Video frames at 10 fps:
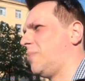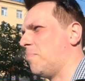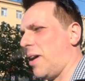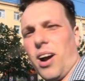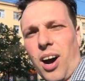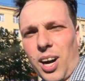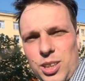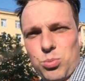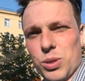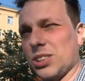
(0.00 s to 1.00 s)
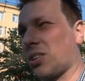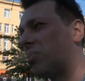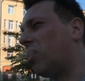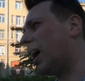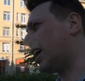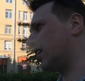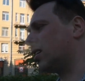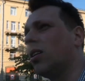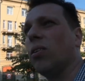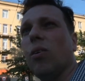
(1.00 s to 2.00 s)
my heart was crying
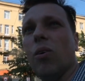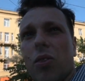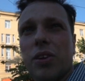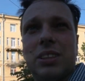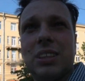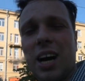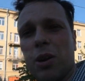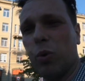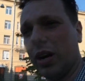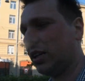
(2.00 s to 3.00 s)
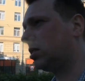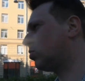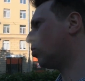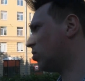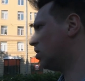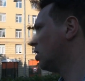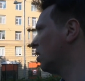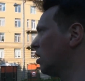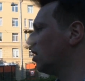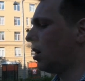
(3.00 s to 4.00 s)
all the time when I saw
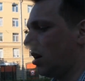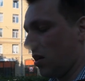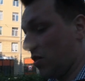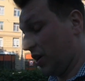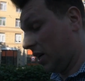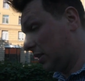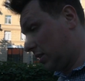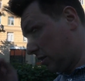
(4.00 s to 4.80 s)
that